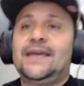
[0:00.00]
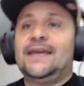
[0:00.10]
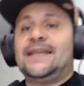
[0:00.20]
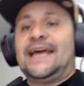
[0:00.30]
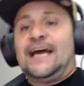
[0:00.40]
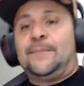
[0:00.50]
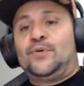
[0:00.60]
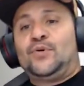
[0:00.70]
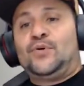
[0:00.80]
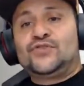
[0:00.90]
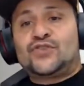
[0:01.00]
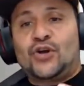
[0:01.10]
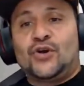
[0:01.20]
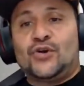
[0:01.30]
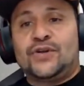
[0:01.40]
an Apple
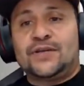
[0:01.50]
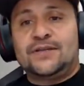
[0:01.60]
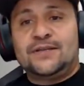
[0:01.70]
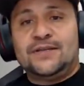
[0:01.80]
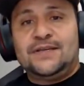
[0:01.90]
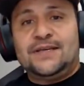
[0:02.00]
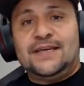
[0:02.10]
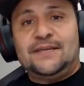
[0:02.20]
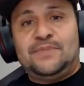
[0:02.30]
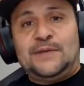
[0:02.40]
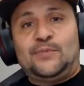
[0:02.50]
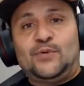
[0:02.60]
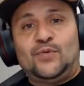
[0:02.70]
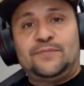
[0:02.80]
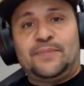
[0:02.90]
turd and
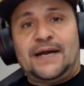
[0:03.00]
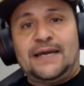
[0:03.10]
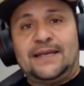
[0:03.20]
people would buy it.